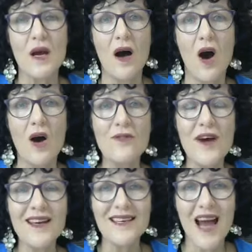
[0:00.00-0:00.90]
I've
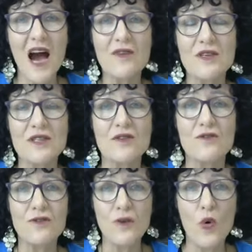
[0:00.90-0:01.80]
uncovered the
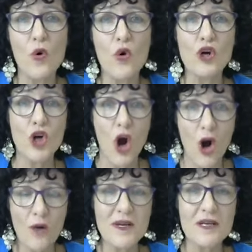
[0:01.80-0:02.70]
four
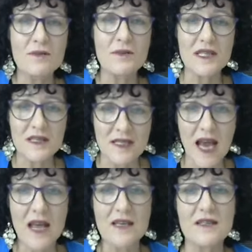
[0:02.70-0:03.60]
common
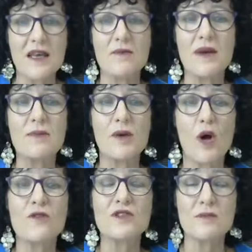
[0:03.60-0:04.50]
mistakes that people
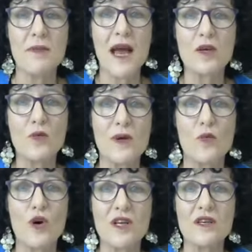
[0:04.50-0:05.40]
often make when
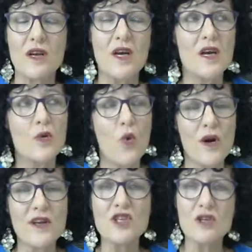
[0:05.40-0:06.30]
wanting,
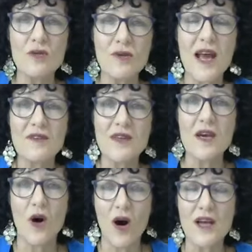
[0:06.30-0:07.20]
wanting to create their
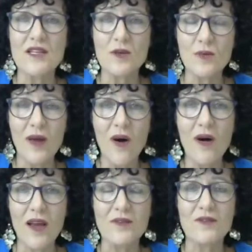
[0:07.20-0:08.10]
ideal
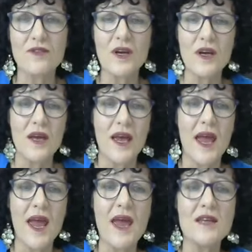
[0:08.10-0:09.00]
life.
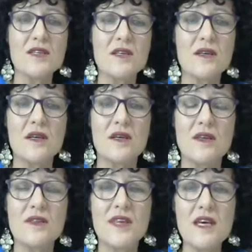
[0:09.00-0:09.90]
And
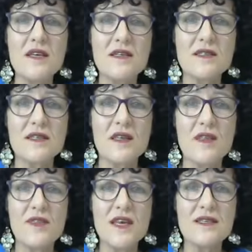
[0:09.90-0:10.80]
these,
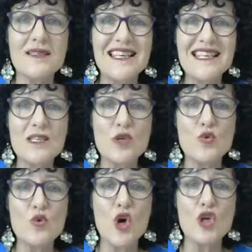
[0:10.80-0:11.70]
these
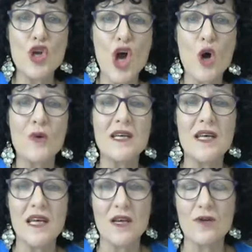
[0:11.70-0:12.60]
little known
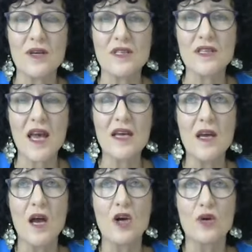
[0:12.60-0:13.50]
errors, they
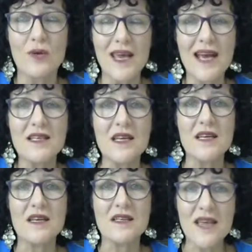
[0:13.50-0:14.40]
create
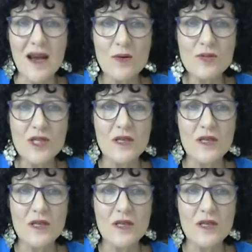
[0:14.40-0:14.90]
inner doubt